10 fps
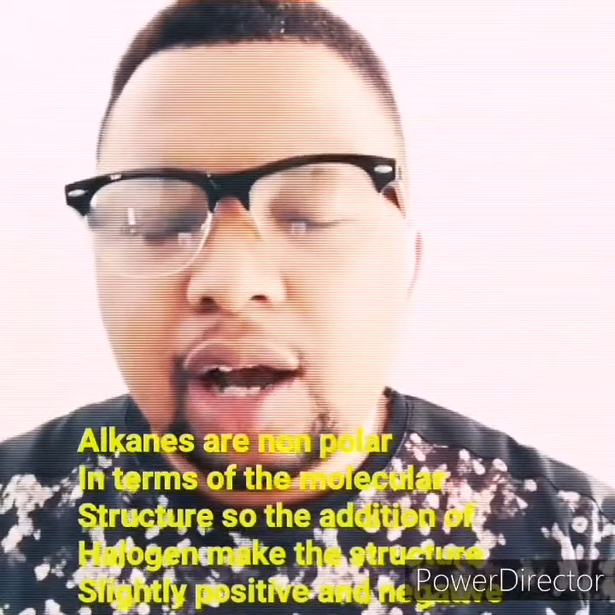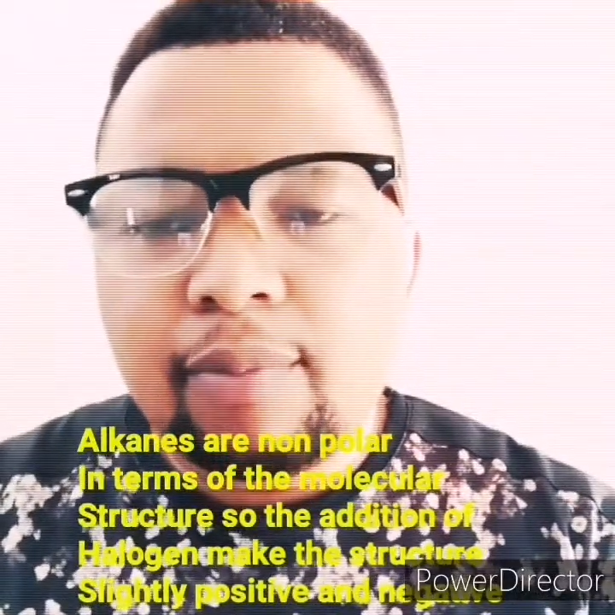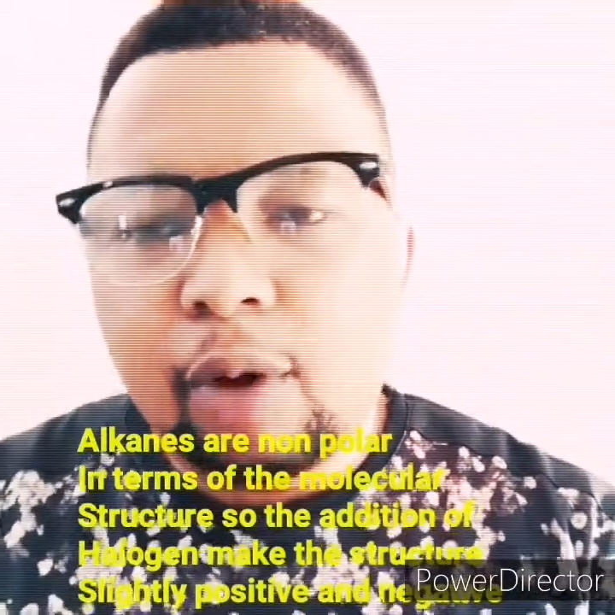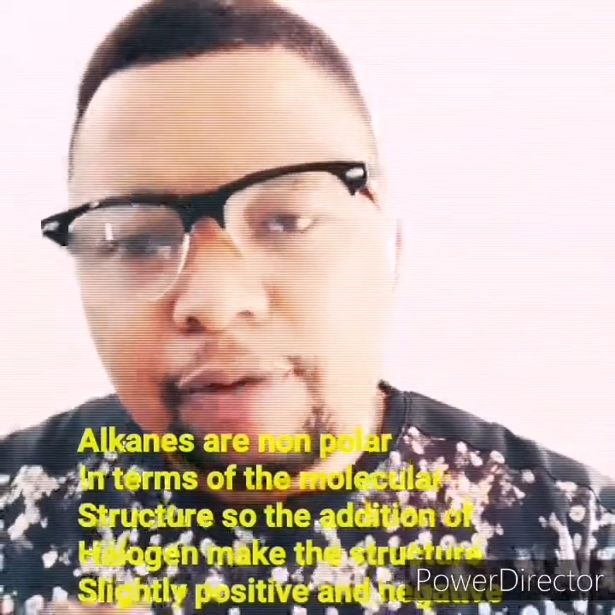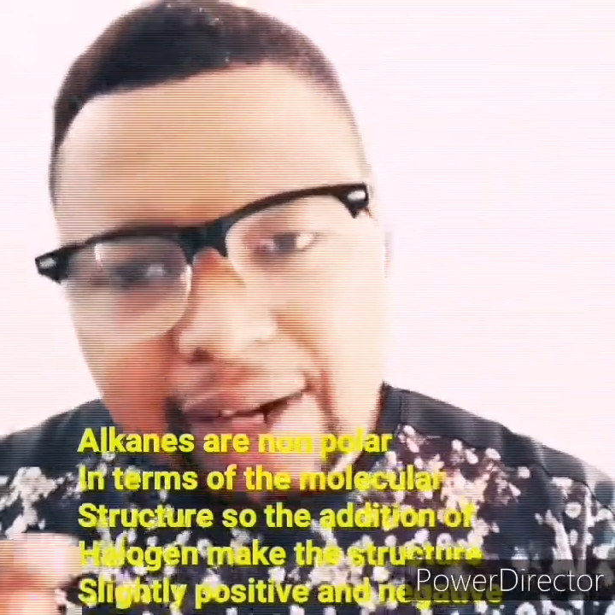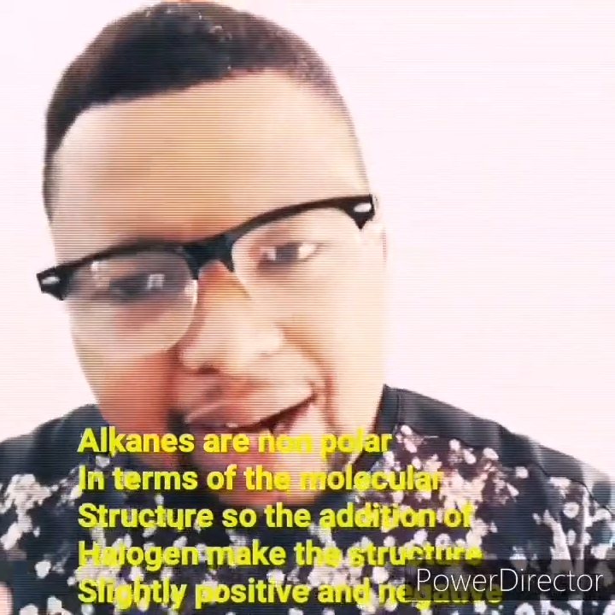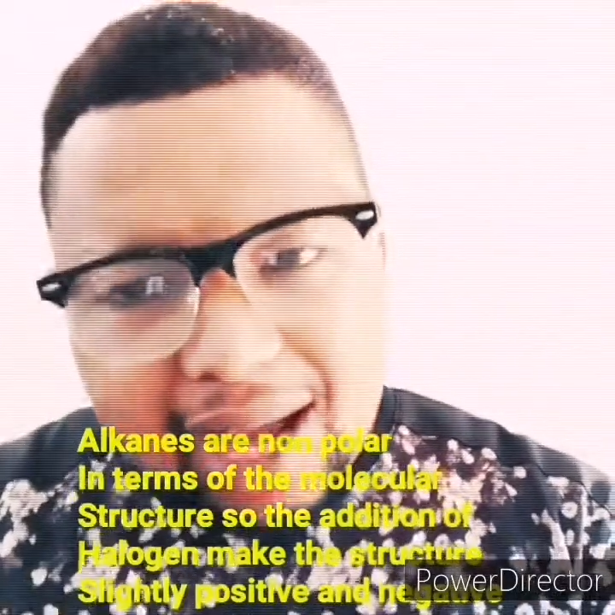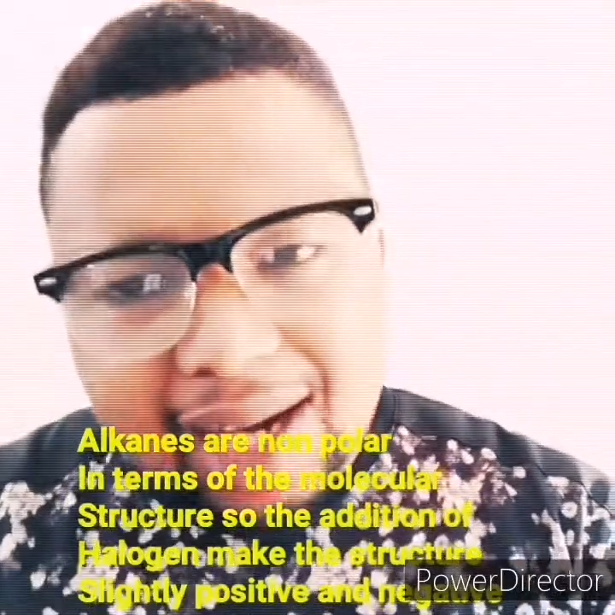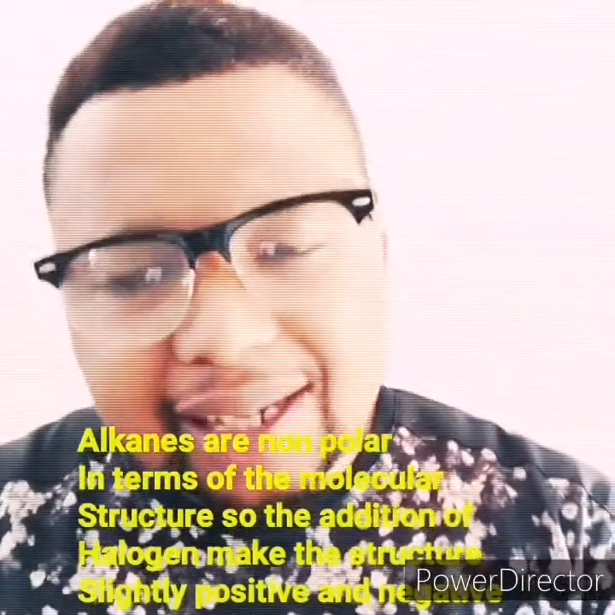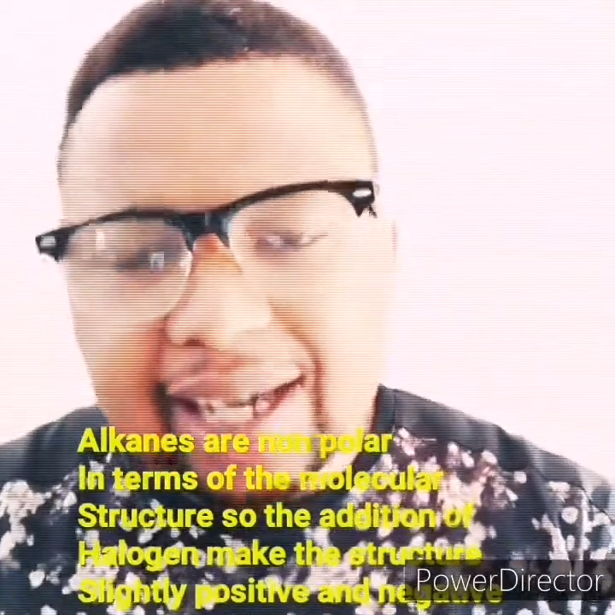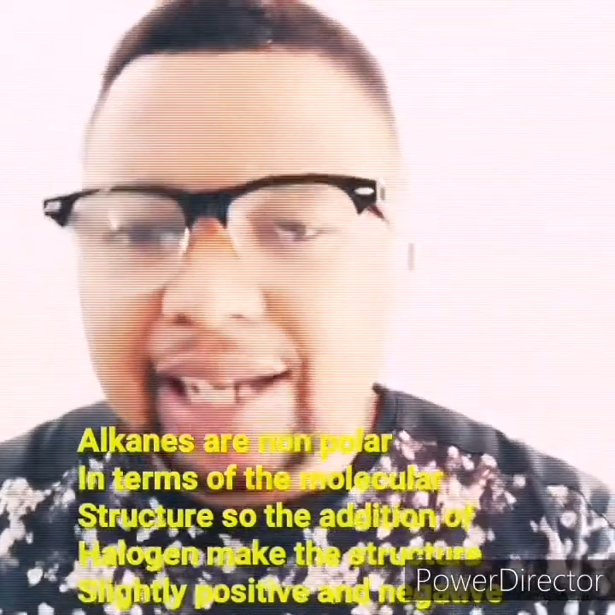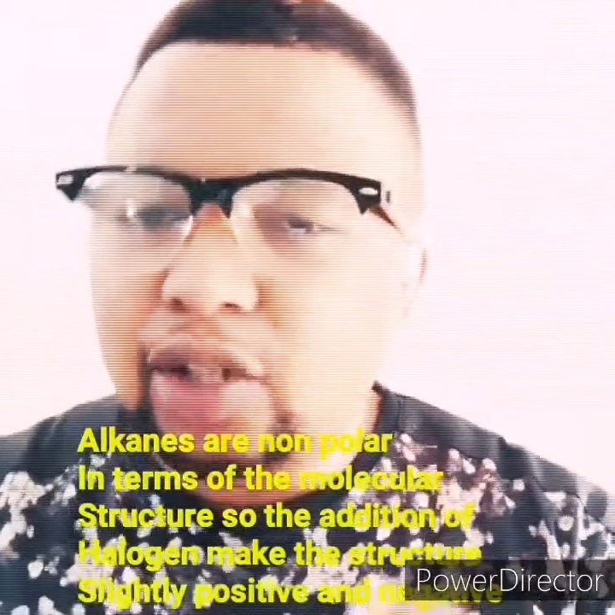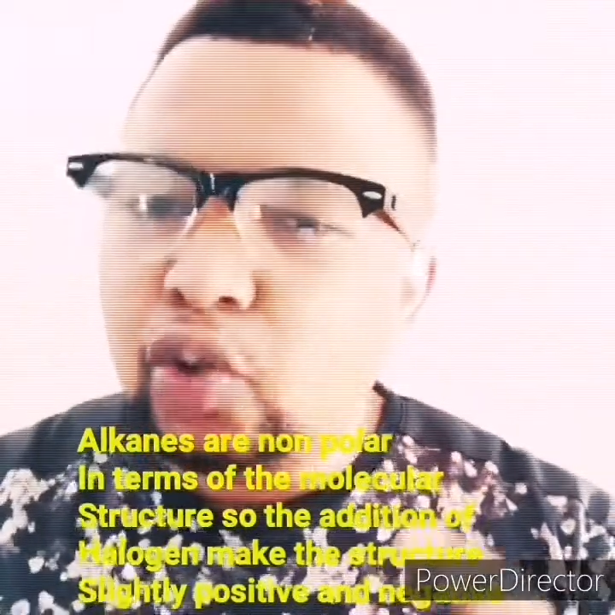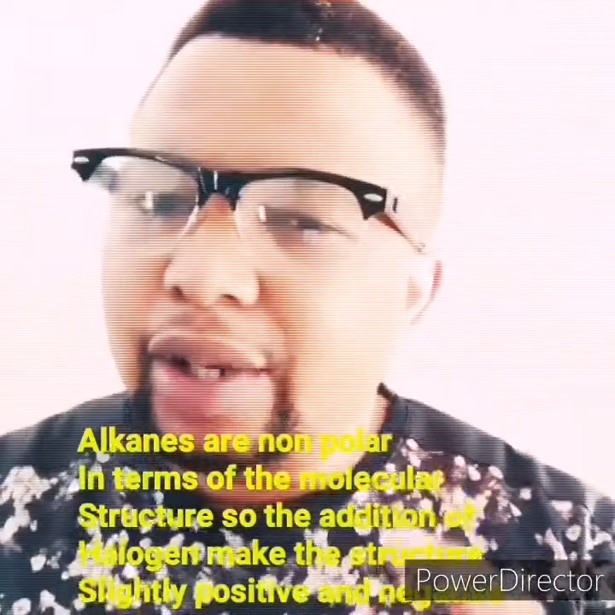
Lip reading: of an alkane